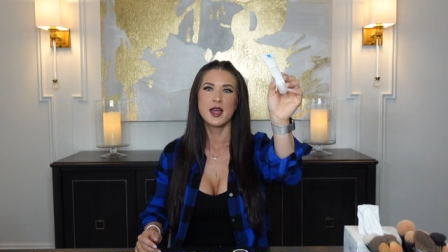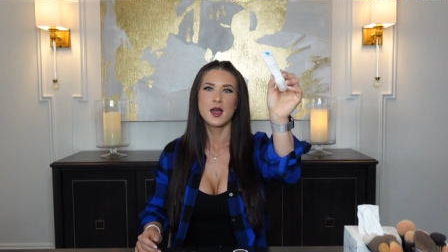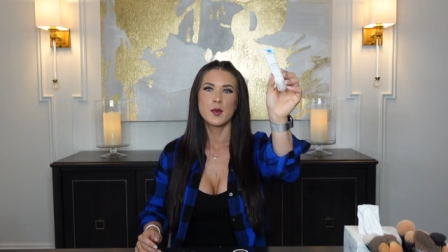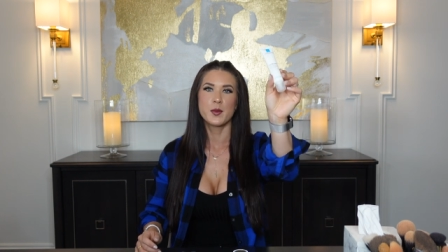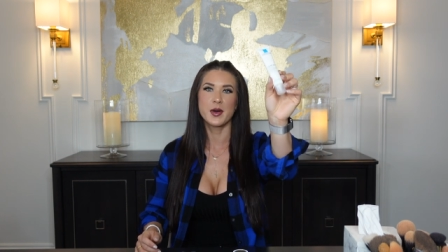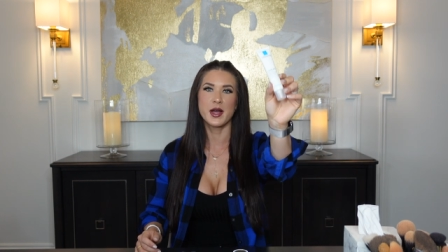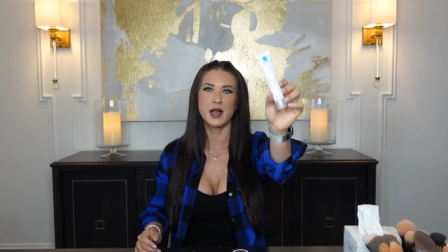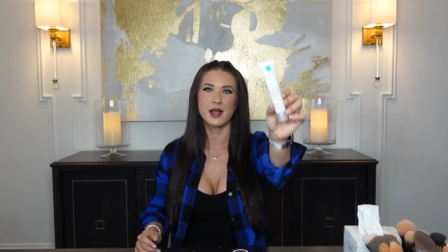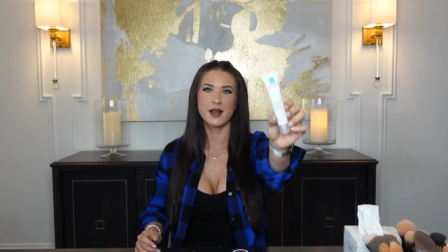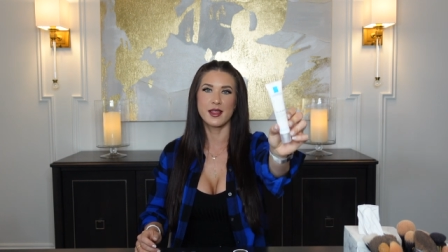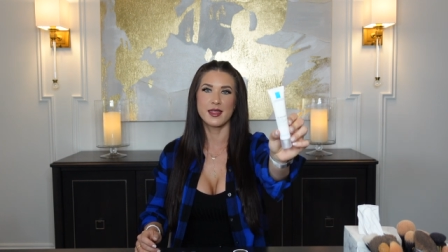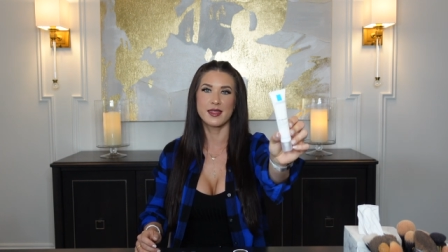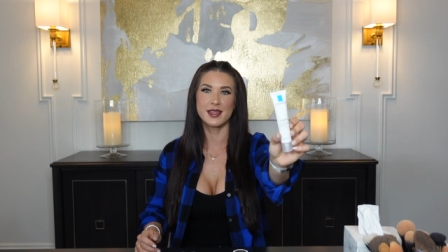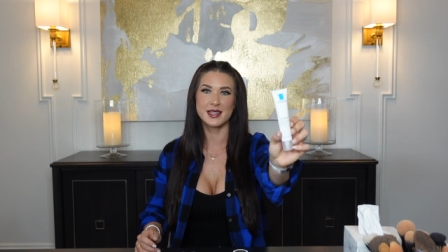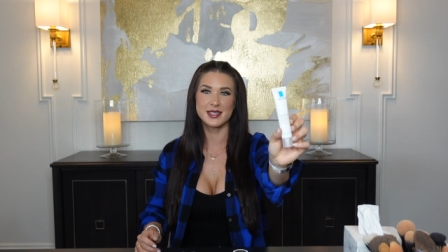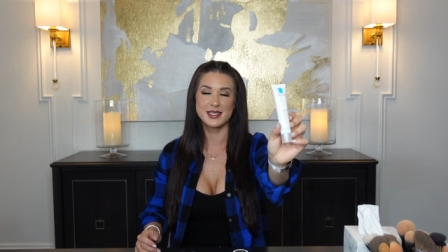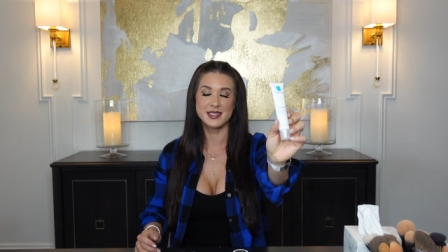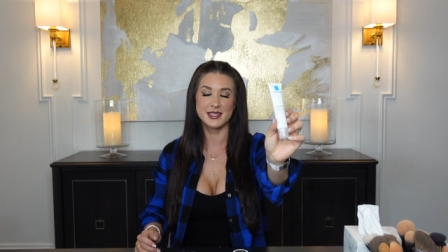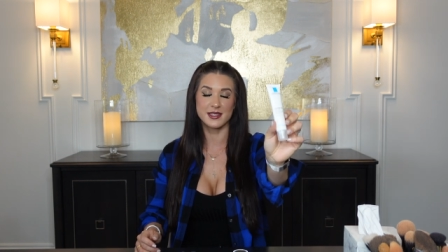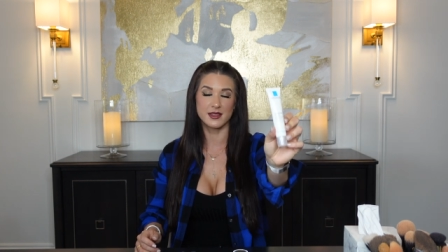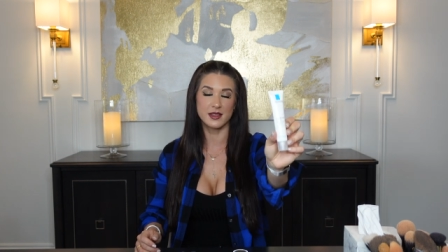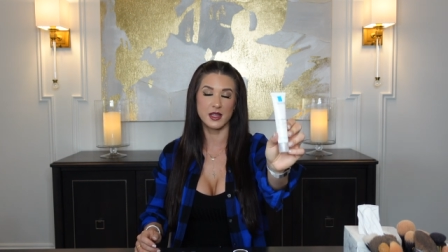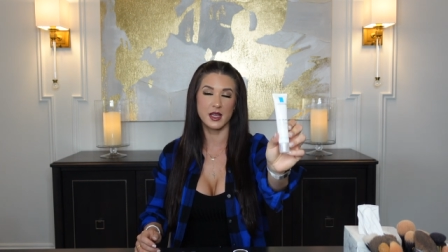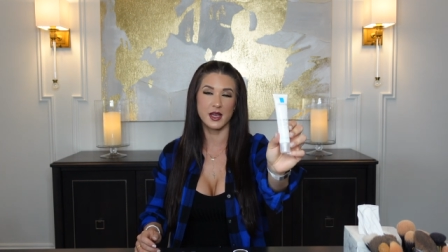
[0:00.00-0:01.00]
But
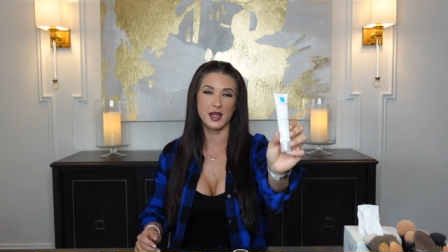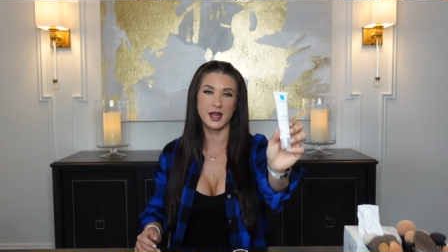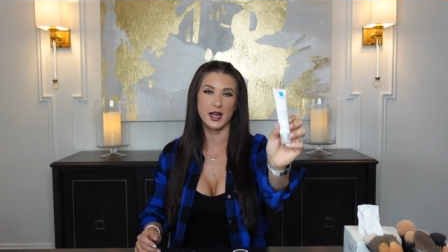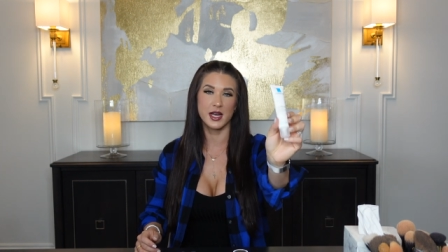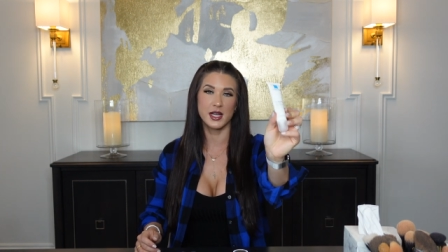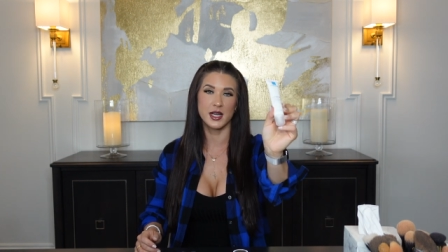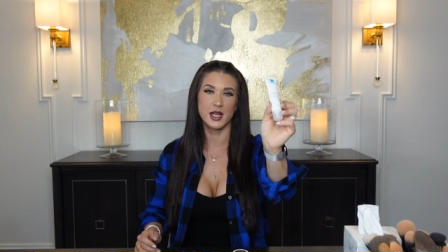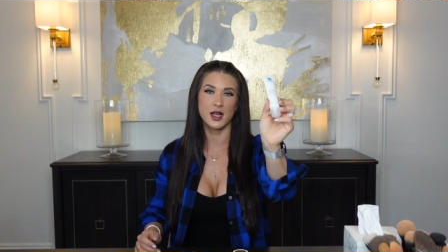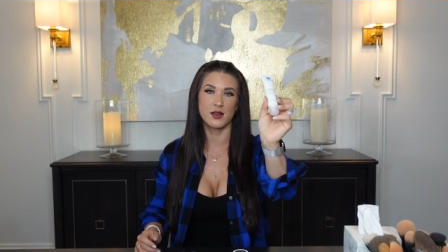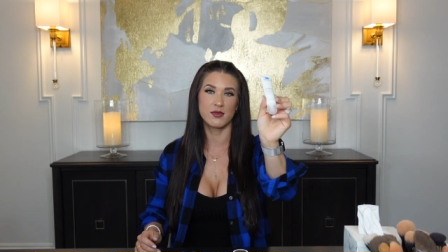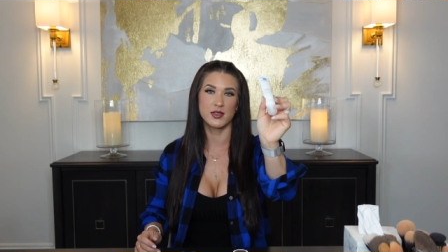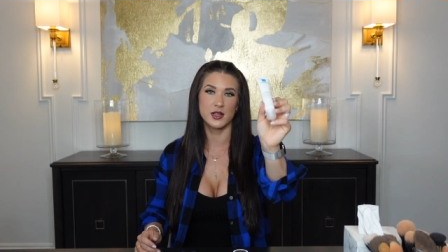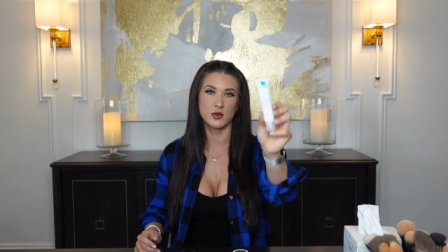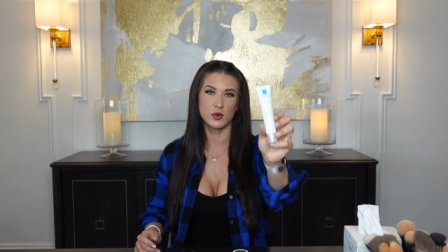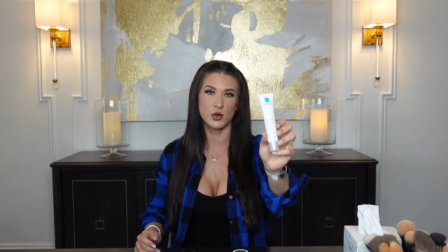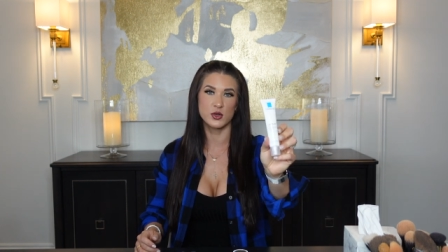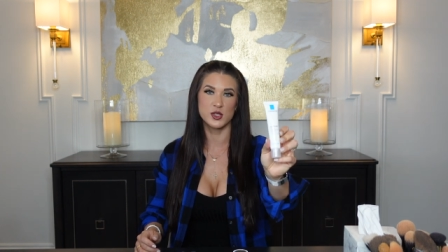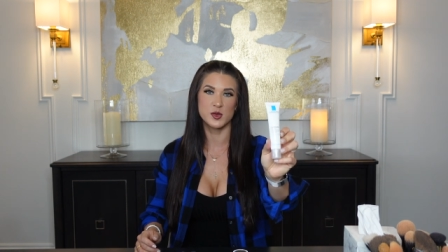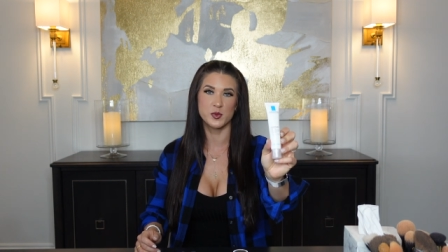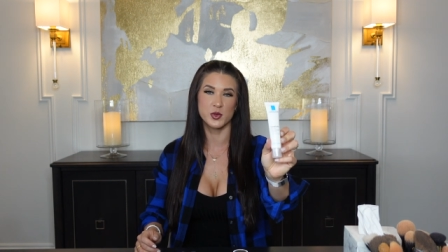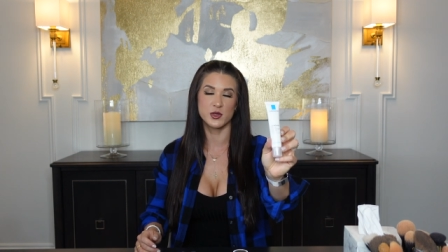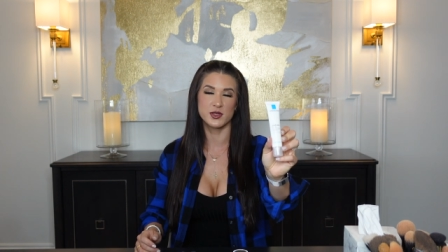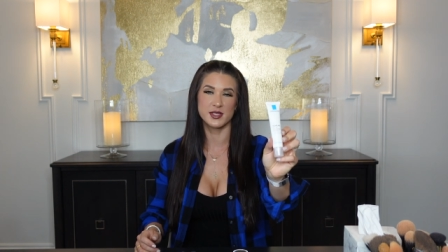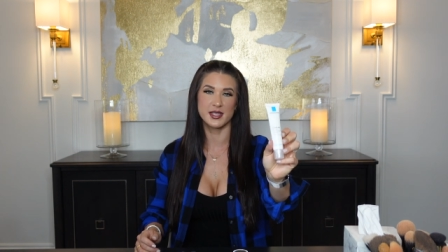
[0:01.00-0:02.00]
this line of La
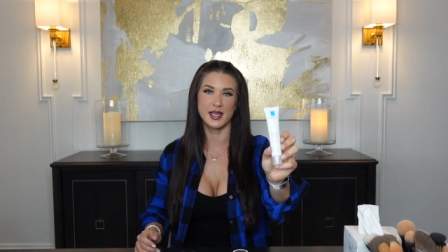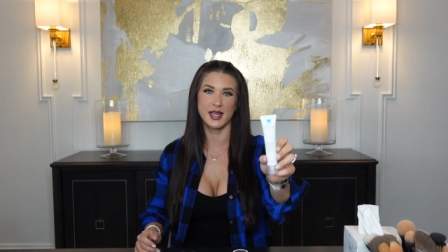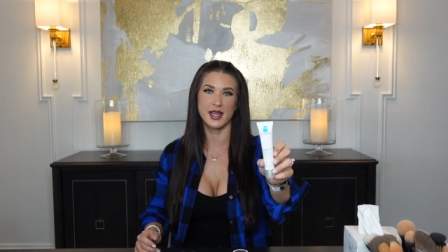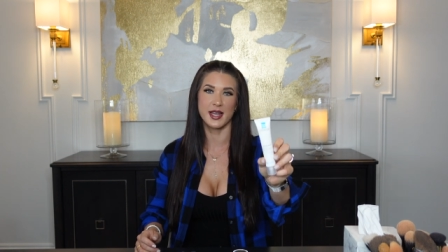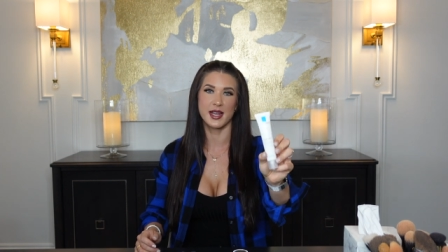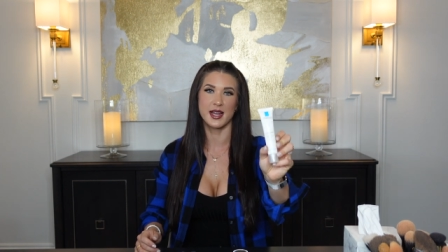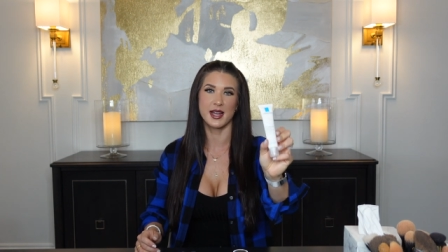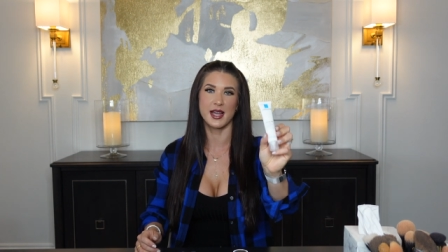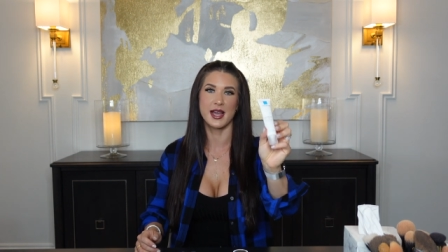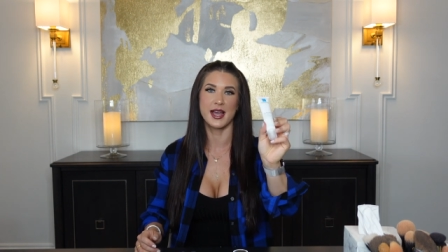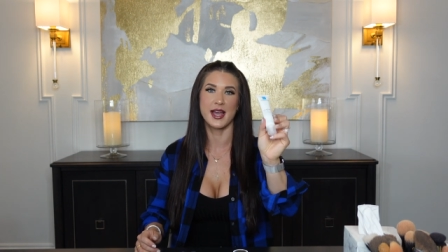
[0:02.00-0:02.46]
Roche-Posay,